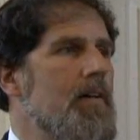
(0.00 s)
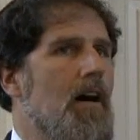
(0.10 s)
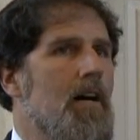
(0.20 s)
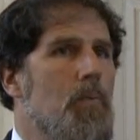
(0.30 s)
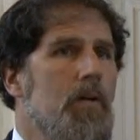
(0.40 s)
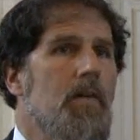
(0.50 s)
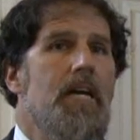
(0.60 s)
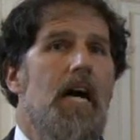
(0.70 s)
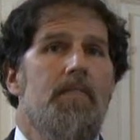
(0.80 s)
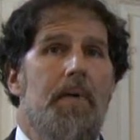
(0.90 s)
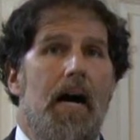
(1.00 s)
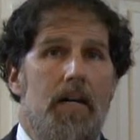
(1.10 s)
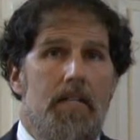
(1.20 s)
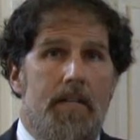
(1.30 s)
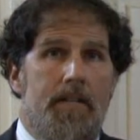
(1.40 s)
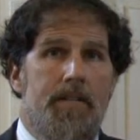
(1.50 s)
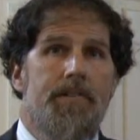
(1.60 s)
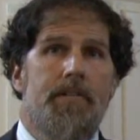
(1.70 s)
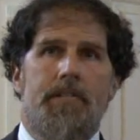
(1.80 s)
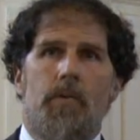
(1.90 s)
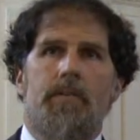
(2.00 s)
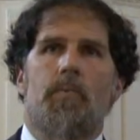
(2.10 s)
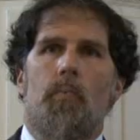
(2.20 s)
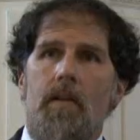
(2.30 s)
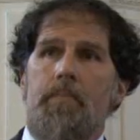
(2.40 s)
our work on behalf of Palestinians is only one